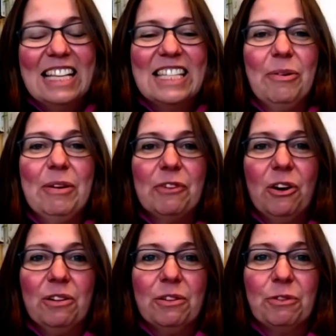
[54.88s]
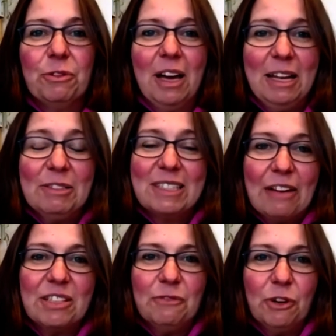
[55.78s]
So we've got
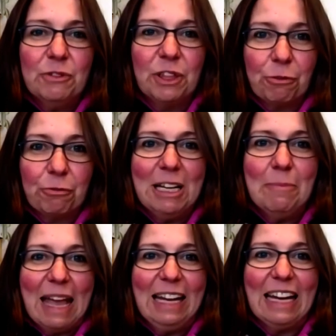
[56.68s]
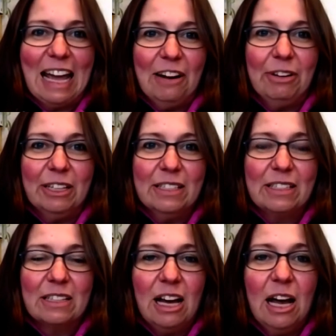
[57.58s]
Scouts involved in three main
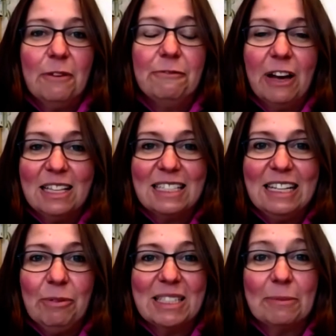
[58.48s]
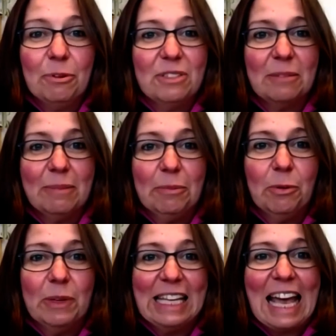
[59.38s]
areas. Firstly, we're supporting people
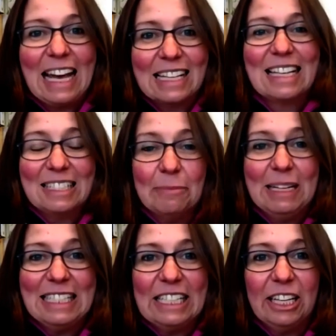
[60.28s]
with the accessibility